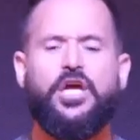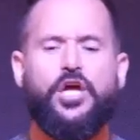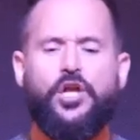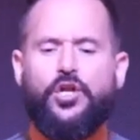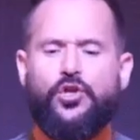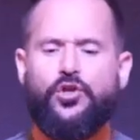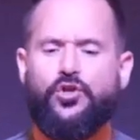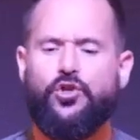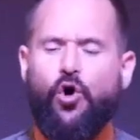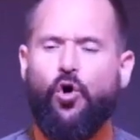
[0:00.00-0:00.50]

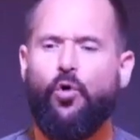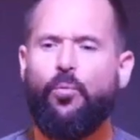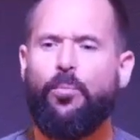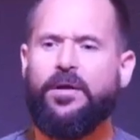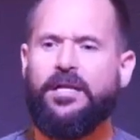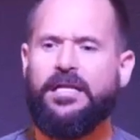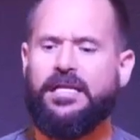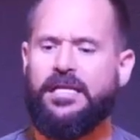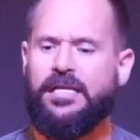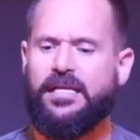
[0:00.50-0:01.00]

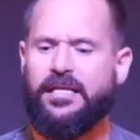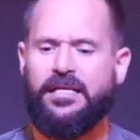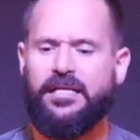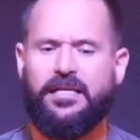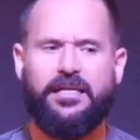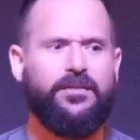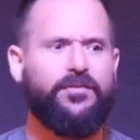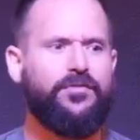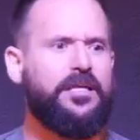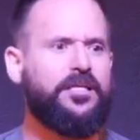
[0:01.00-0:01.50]
Nobody
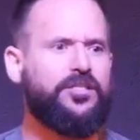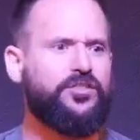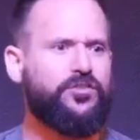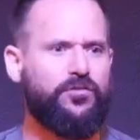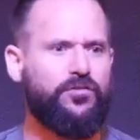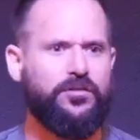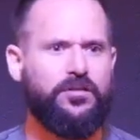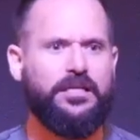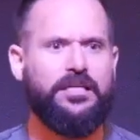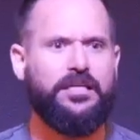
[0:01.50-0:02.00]
thinks
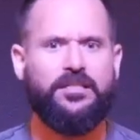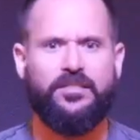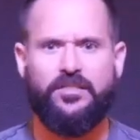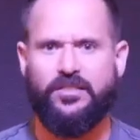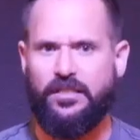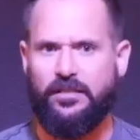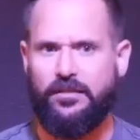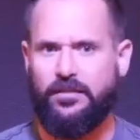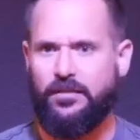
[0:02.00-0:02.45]
they're innocent.